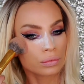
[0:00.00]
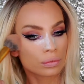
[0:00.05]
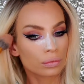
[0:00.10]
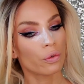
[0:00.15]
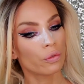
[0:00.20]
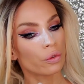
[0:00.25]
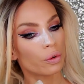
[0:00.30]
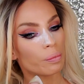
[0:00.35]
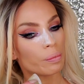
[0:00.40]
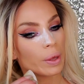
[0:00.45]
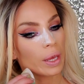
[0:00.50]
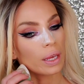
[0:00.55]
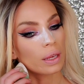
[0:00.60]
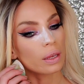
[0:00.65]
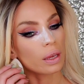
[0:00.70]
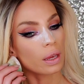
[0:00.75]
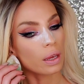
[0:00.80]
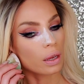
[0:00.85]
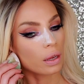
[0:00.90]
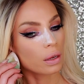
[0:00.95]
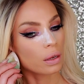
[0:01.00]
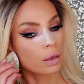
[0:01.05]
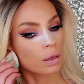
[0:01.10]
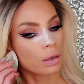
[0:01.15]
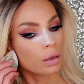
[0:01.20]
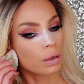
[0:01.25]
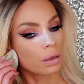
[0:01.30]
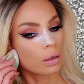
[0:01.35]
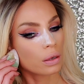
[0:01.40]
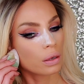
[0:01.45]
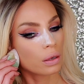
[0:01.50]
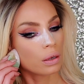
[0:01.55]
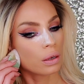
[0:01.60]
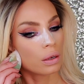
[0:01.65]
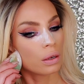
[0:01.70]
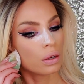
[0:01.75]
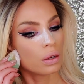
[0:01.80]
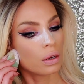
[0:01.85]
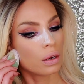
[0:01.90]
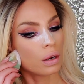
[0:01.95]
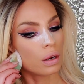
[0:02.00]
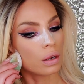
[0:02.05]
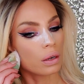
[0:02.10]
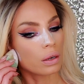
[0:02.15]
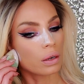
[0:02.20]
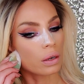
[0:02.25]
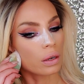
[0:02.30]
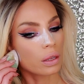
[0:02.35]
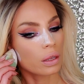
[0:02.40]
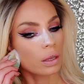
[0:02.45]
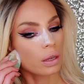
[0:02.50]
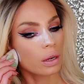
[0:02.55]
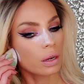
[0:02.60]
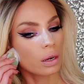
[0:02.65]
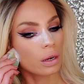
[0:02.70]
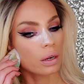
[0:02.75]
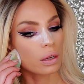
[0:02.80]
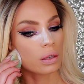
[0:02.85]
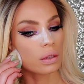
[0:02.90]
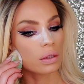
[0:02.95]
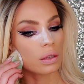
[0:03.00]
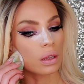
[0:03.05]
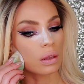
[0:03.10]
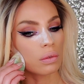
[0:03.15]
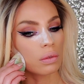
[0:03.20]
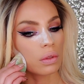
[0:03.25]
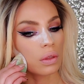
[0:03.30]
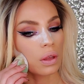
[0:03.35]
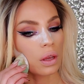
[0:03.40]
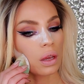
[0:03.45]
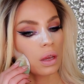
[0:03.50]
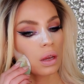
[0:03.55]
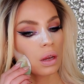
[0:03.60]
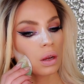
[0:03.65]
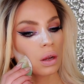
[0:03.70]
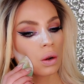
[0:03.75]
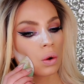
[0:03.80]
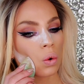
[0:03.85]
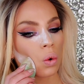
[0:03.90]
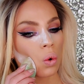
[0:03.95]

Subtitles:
Now for baking under here, same thing.